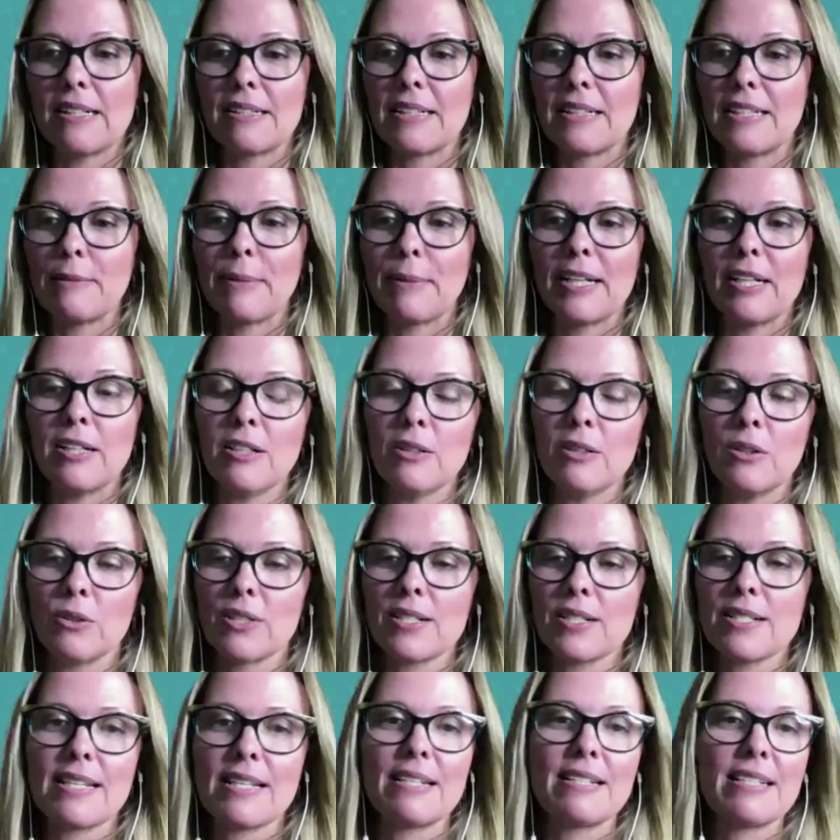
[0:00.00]
an email or
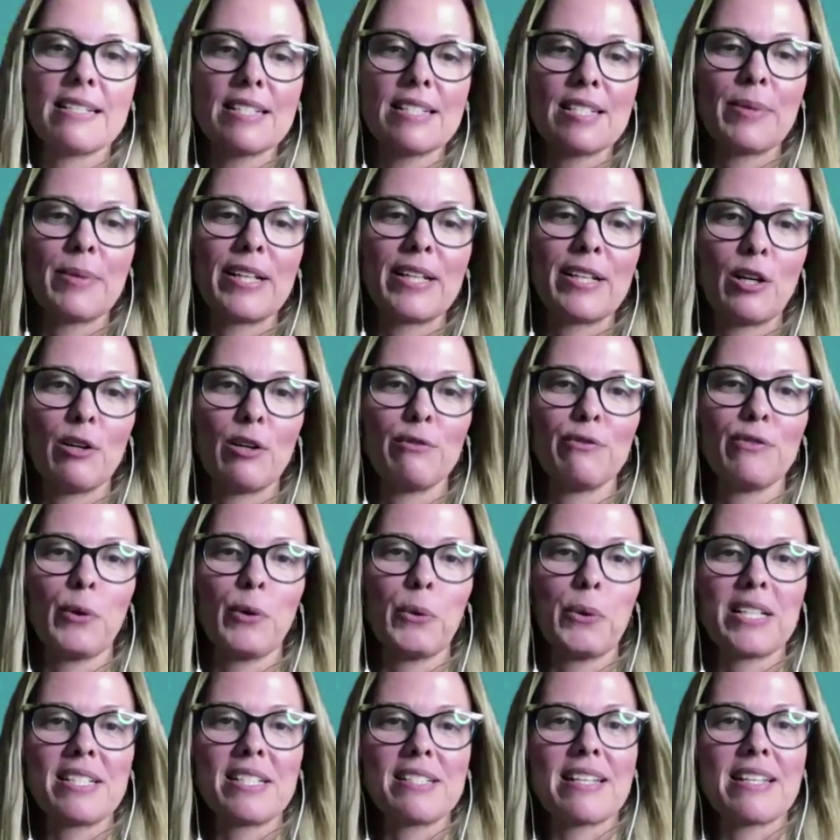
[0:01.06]
send it to me, and I'll
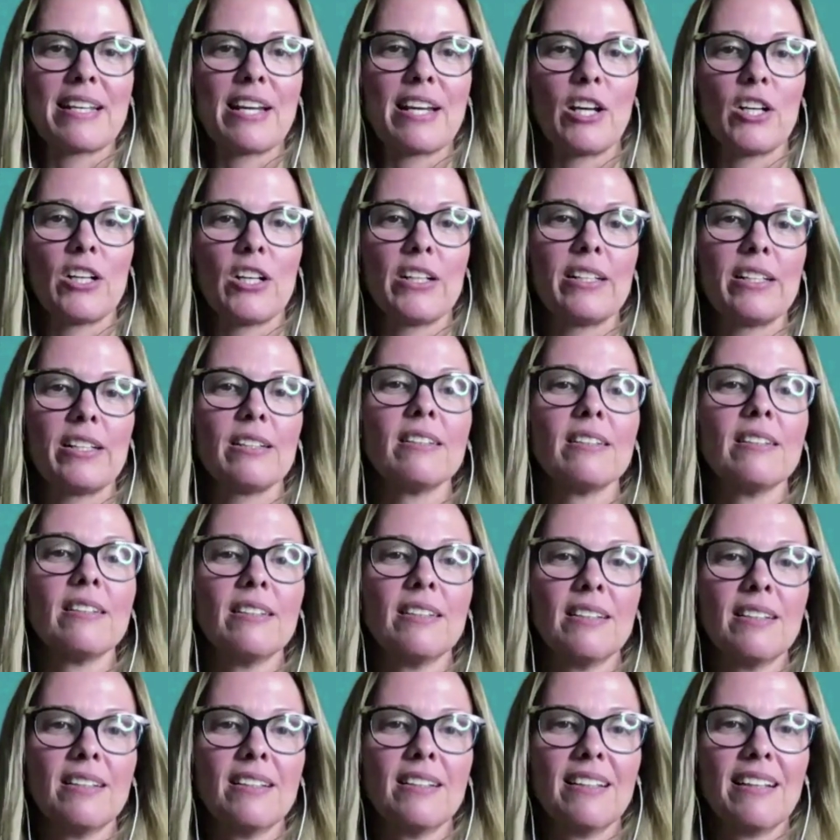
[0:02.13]
forward it to Gary, and
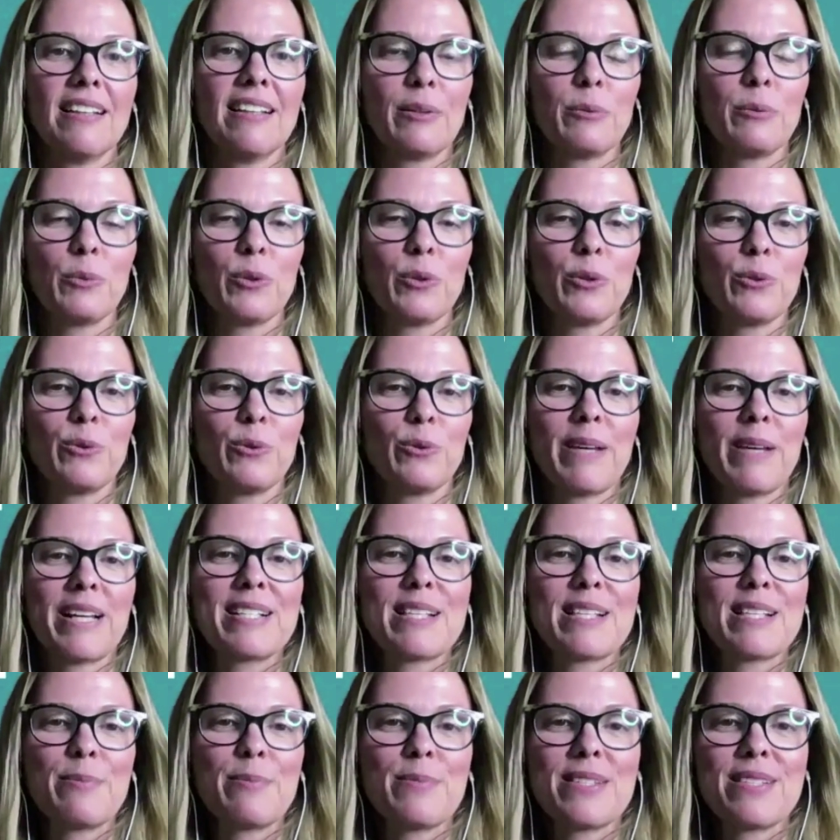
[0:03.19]
and we'll make
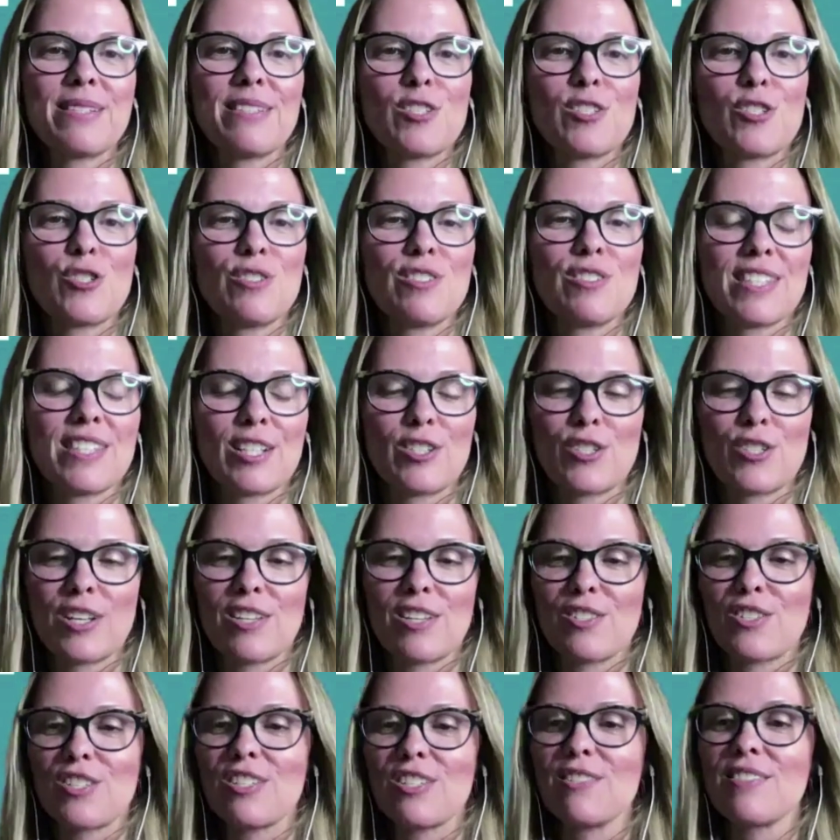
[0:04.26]
some
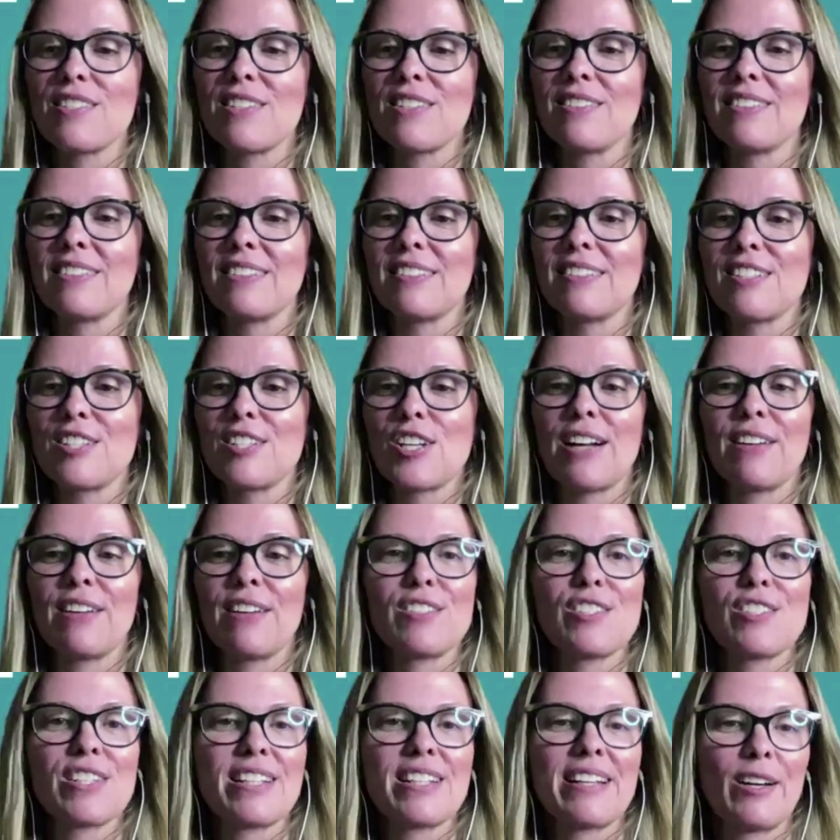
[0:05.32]
suggestions on
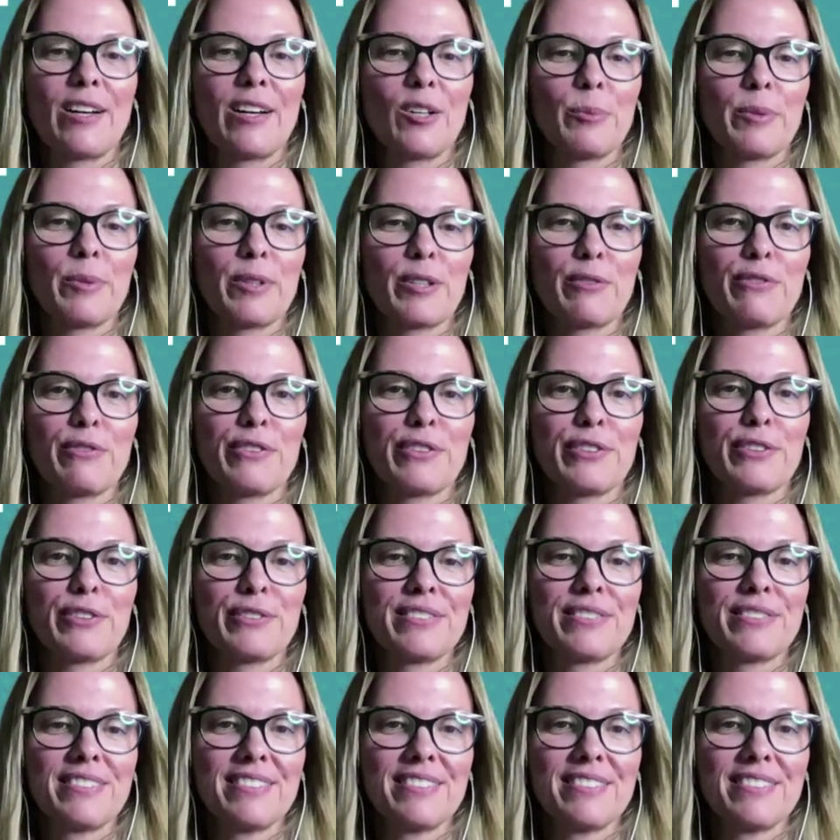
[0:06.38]
challenging Arabic food.